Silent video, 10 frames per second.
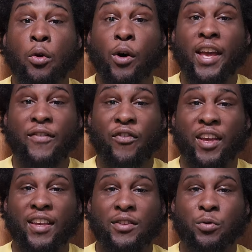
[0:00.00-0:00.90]
Well, hey
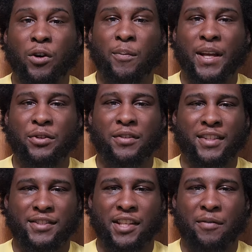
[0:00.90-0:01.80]
fans, welcome back to another
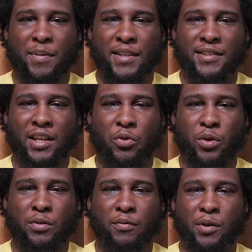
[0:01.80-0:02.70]
South by
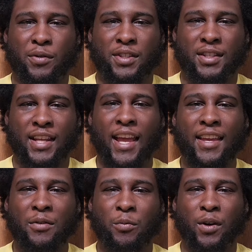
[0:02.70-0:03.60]
Southwest review, and
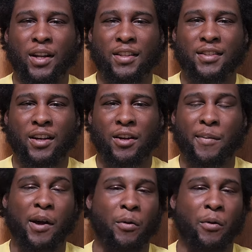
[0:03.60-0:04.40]
today we're going to talk about